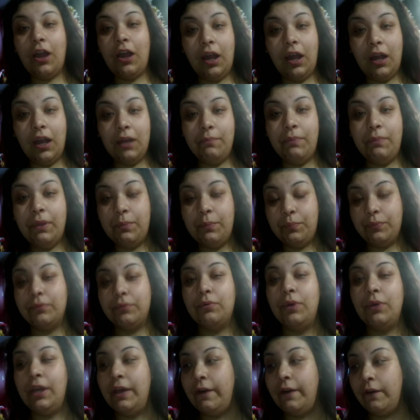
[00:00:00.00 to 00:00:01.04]
God
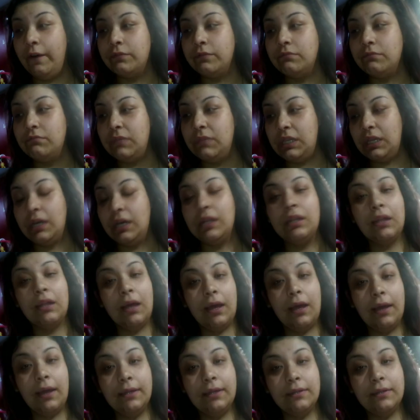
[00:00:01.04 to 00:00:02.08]
people helped me a
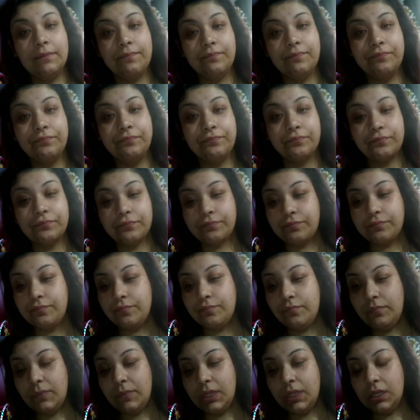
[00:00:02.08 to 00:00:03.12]
lot.
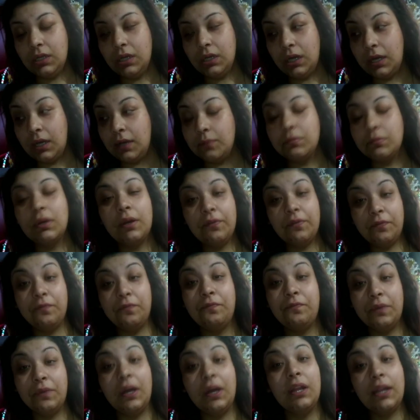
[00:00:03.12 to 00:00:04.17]

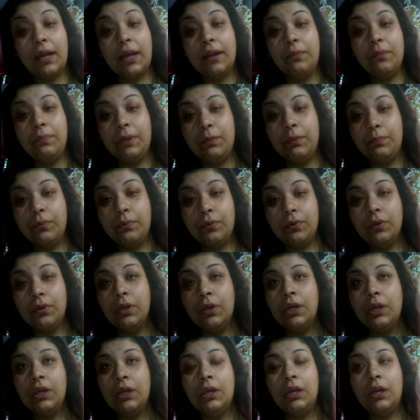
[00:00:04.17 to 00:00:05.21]
A lot of people,
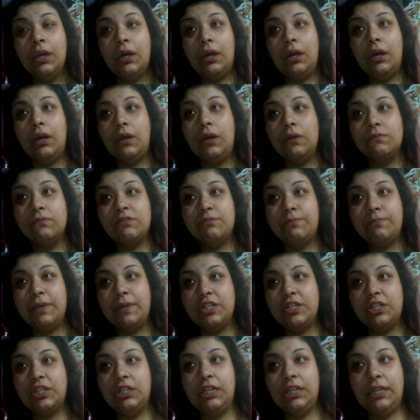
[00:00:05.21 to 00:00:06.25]

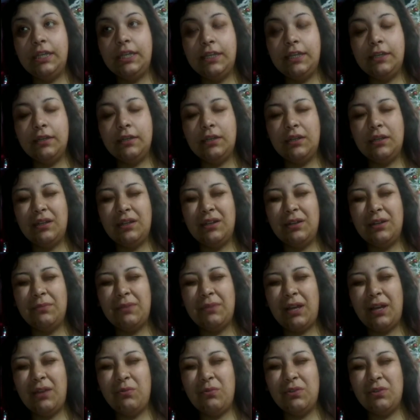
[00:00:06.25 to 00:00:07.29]
especially
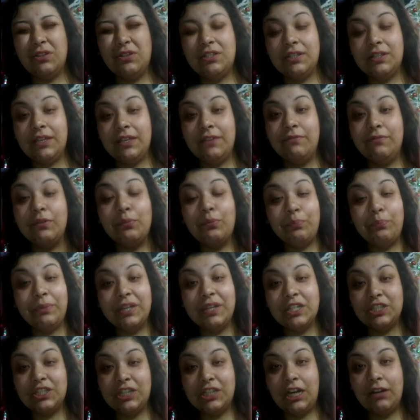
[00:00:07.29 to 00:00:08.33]
I want to give a
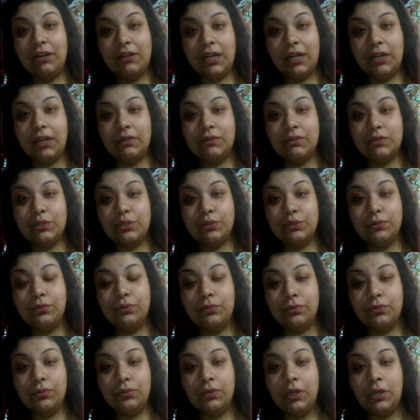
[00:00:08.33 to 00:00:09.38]
big shout out
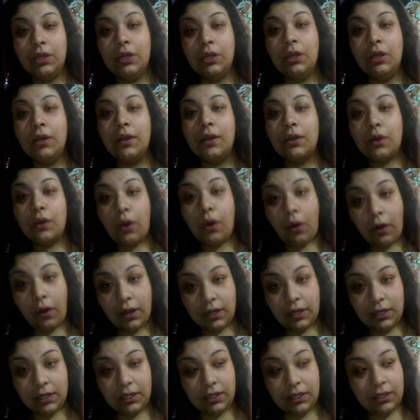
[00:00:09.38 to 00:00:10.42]
to
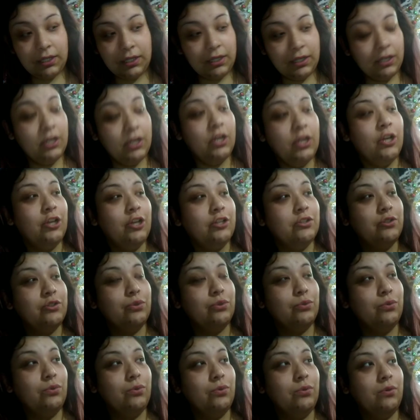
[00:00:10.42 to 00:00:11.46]
Carla,
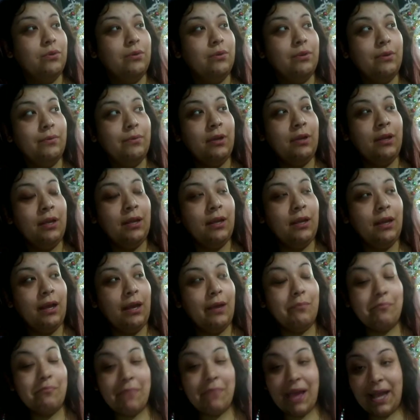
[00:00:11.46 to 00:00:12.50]
to
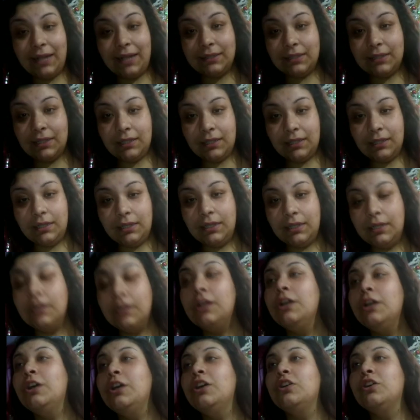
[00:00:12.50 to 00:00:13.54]
Amanda,
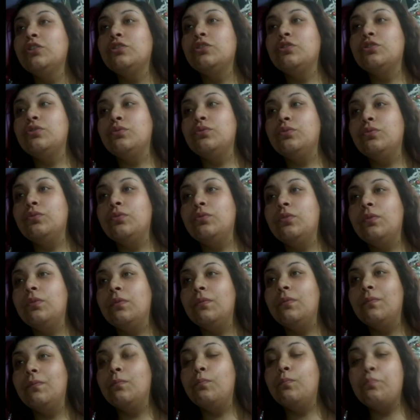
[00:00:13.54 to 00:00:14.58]
to
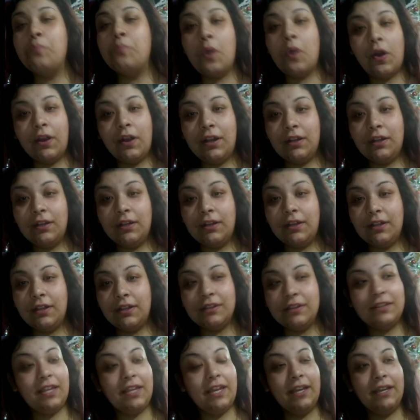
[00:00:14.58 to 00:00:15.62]

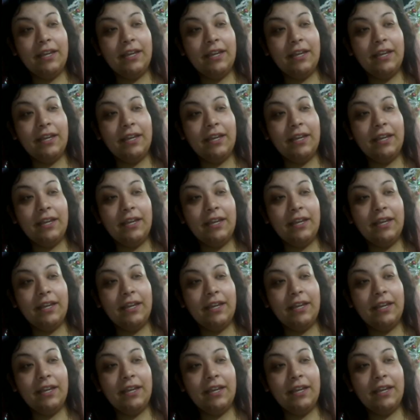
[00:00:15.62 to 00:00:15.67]
Marla.